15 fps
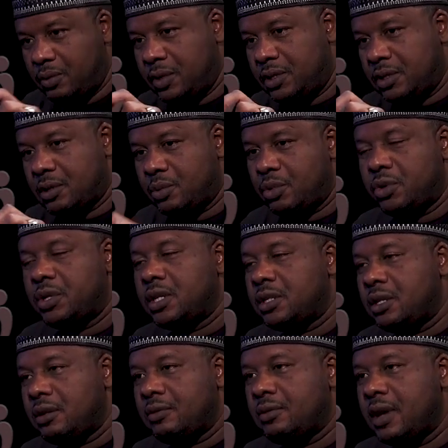which is the
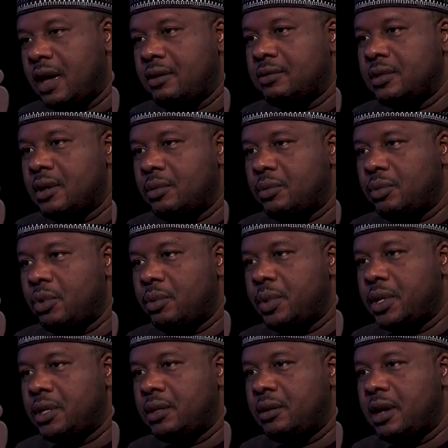protection of lives and
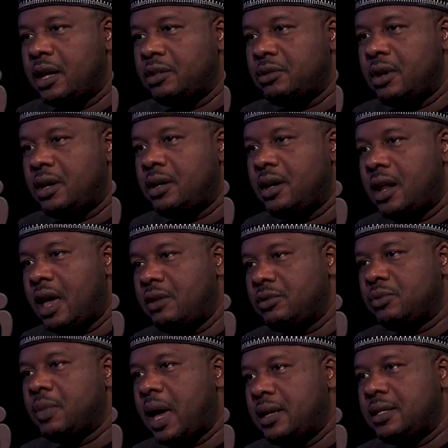property, Nigerian
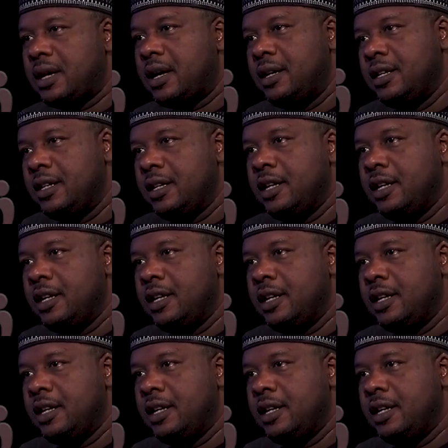lives matter.